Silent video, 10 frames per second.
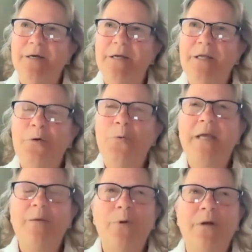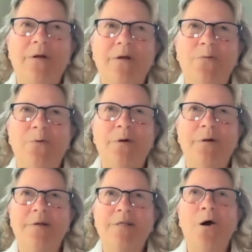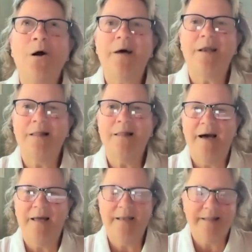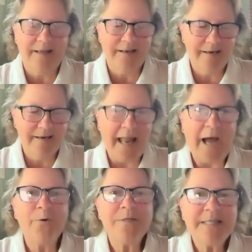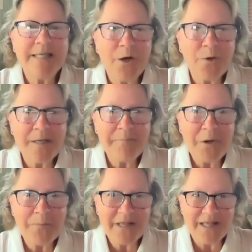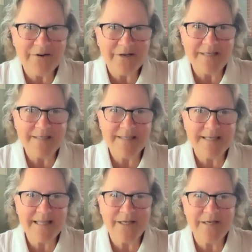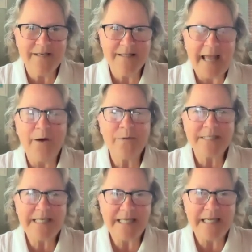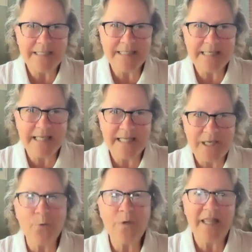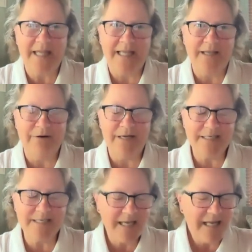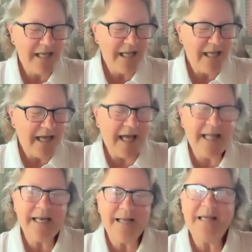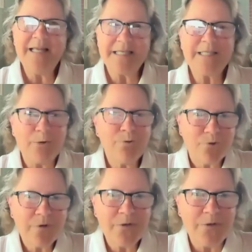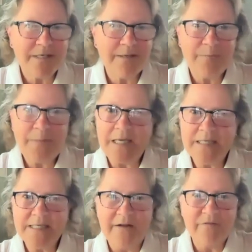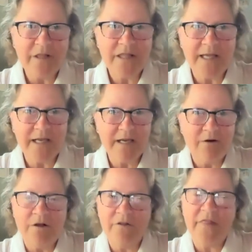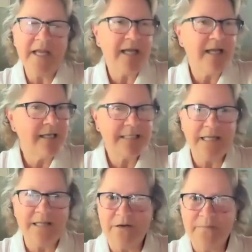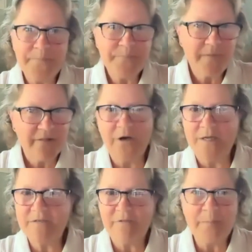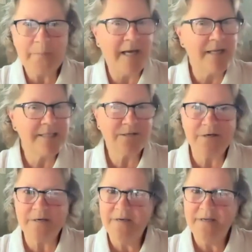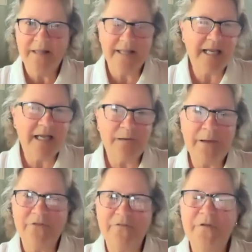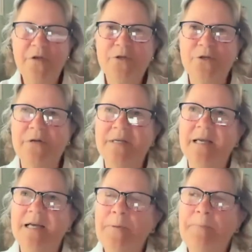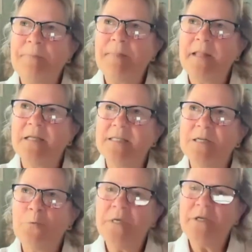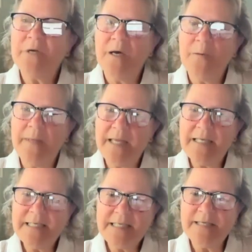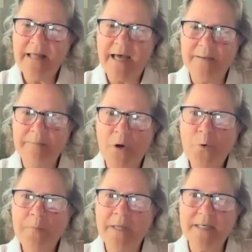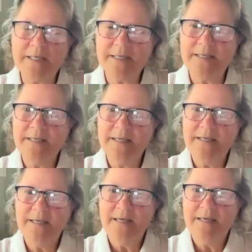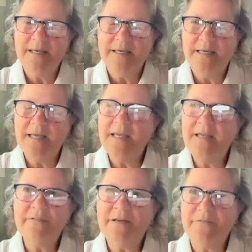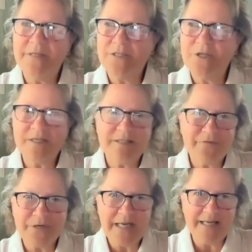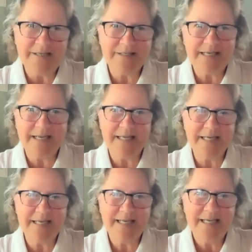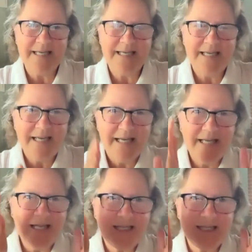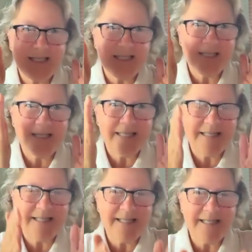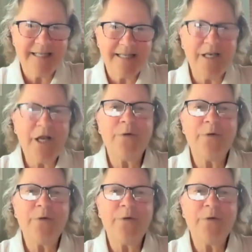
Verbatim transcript: you know, we we're we're taught a lot that now is the only moment there is like there now is as the only thing there is it's so true. It's like because everything, all our thinking is either thoughts from the past or thinking about the future. And, and so when you come into that moment, even if it's just for a nanosecond, it's no